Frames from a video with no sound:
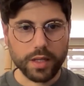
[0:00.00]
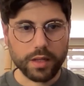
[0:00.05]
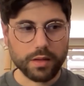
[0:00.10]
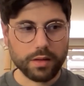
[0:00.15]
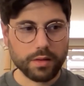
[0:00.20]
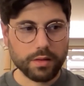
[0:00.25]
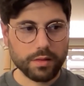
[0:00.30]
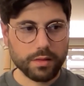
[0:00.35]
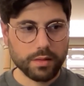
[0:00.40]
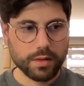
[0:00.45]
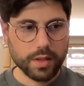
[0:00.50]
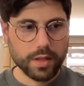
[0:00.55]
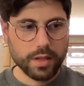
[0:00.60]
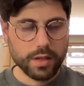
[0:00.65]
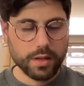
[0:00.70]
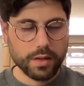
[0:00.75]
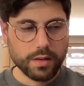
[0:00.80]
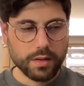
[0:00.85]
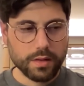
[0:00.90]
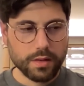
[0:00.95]
Like,
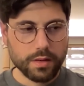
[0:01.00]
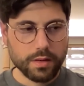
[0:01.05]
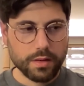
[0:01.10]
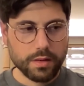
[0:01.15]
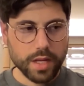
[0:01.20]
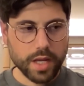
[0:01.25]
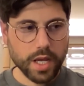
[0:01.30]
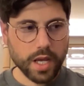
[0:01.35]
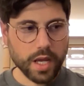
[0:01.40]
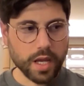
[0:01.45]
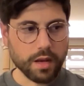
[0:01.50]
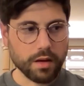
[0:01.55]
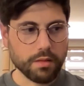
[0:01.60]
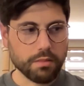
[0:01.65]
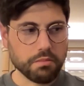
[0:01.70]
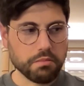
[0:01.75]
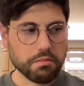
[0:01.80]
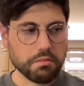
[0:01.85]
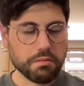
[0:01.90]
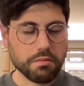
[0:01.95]

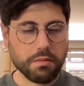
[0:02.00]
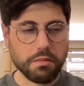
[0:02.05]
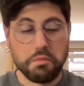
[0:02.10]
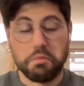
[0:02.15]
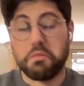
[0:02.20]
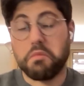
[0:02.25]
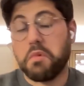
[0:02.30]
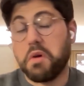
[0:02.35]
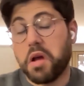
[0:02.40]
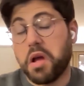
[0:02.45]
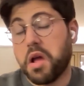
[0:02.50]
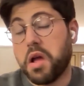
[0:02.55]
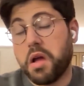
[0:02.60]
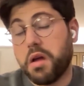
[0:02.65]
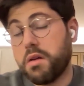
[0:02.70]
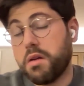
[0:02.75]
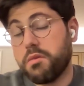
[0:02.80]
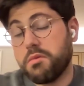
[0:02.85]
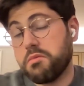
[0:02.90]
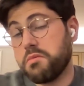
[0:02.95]
and
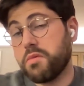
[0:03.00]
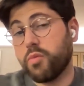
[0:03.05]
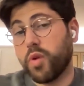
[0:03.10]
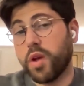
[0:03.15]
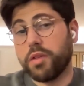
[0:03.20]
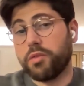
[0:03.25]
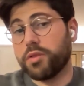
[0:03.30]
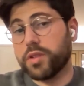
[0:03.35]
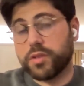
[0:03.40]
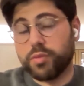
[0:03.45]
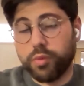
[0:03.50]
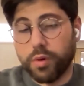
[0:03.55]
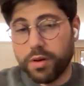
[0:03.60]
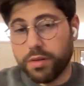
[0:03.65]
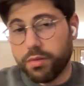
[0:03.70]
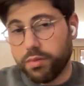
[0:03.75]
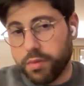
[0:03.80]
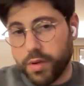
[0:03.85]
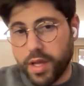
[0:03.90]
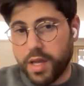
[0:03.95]
whether it's
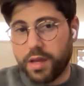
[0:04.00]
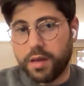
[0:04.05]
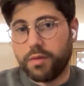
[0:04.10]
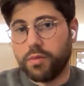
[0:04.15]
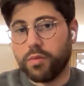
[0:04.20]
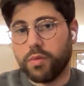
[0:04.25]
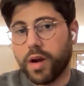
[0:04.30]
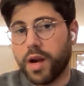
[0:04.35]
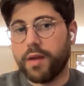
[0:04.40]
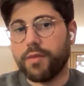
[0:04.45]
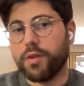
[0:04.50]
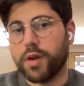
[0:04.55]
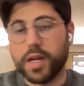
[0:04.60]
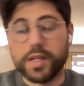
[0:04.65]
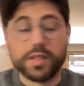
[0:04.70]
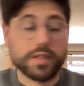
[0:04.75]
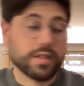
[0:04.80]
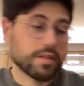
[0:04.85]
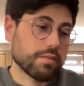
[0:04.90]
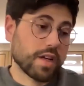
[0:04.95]
worth whatever,
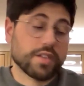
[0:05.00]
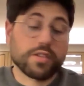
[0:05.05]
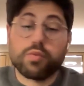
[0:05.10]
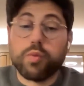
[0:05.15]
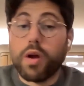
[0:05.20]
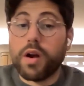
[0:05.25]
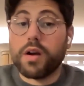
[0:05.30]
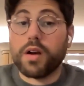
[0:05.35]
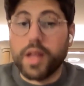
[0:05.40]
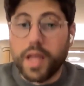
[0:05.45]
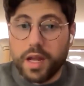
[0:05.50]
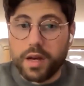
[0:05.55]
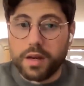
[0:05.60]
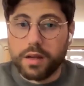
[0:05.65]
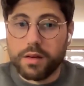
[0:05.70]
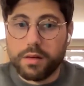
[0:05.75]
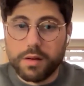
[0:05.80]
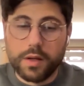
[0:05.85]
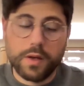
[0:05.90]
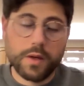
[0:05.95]
I just I just wanted to get
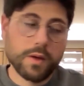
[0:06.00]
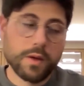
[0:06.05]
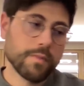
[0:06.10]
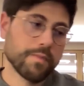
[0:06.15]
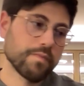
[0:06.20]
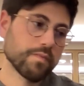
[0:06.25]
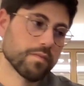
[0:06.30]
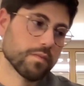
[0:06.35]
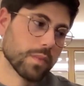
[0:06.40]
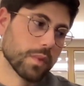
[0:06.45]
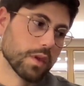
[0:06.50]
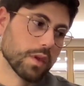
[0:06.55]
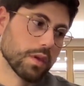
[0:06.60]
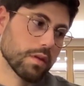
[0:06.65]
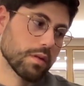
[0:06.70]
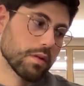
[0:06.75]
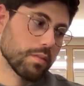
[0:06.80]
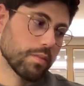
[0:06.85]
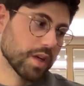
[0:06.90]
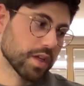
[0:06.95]
it
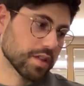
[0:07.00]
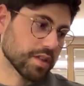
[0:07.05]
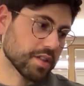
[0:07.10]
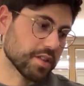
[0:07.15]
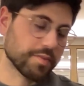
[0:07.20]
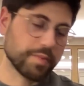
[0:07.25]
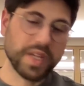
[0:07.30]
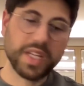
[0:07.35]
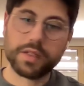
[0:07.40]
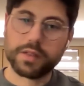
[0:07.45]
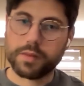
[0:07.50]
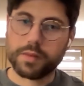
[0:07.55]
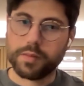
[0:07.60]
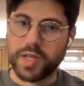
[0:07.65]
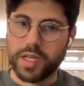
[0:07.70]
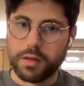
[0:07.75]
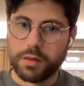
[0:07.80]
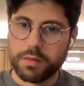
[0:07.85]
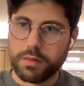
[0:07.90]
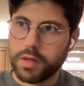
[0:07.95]
because it speaks to
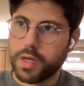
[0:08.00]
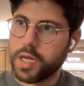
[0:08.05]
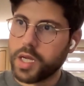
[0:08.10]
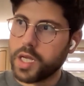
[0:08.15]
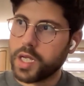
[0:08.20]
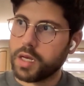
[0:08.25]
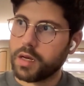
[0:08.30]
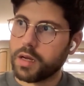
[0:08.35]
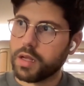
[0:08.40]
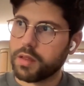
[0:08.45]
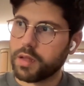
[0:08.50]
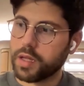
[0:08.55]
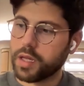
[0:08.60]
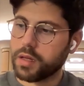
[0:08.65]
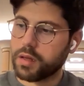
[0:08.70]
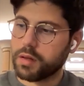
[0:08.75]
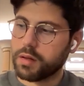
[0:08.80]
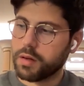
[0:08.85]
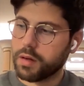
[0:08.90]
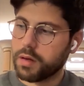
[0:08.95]
me. And I
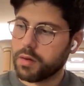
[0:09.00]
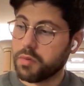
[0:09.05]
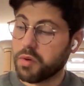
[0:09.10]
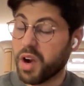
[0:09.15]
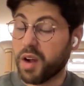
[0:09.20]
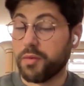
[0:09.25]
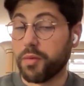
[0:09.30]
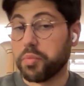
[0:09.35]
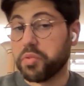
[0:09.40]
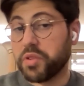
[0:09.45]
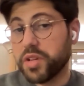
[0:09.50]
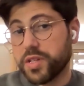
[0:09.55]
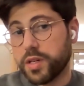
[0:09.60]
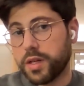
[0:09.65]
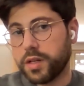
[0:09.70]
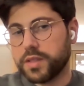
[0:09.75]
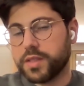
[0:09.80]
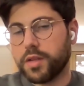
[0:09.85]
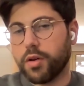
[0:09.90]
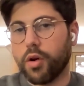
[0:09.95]
think what I've
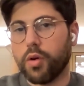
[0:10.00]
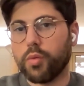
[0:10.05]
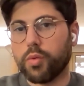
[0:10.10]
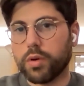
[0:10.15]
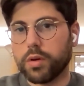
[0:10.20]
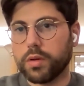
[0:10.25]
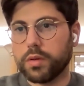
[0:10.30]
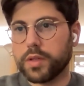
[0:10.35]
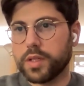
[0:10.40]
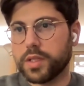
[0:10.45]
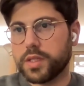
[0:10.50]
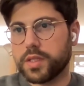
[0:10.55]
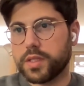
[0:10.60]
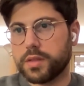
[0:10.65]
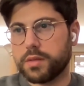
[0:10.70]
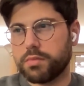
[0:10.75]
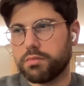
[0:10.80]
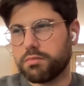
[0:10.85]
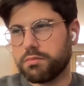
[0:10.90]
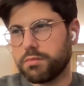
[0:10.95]
appreciated is the art world
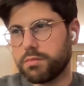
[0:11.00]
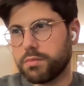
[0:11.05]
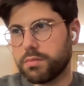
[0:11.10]
is